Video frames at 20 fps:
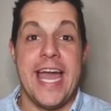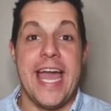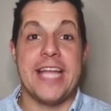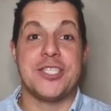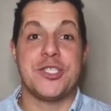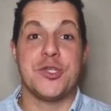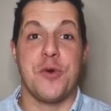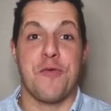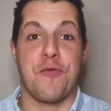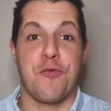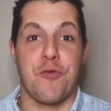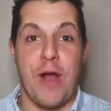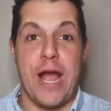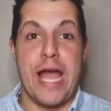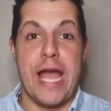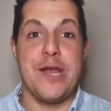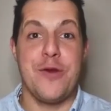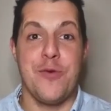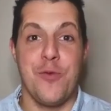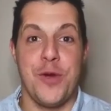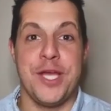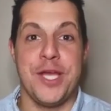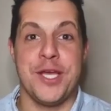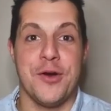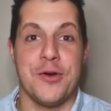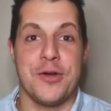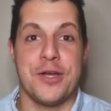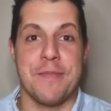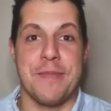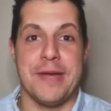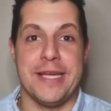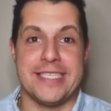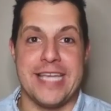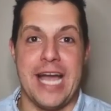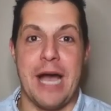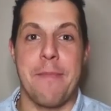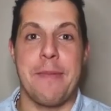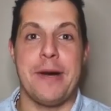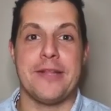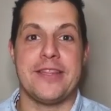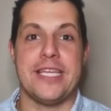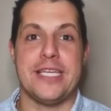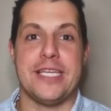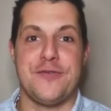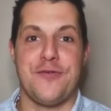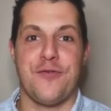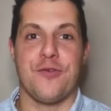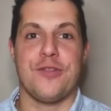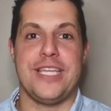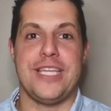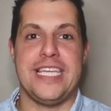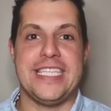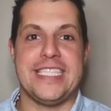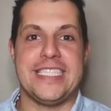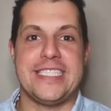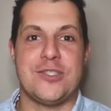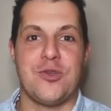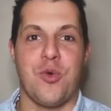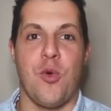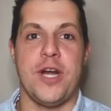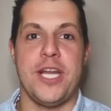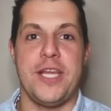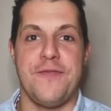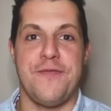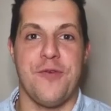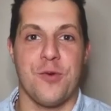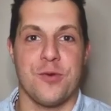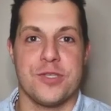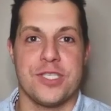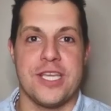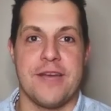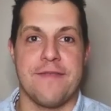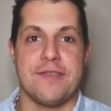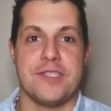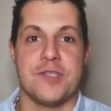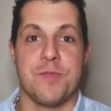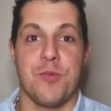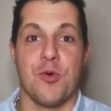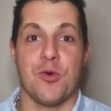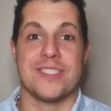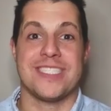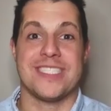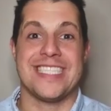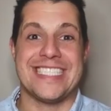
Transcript: And so if Ryan Wingo commits, how about this for the 247 Sports,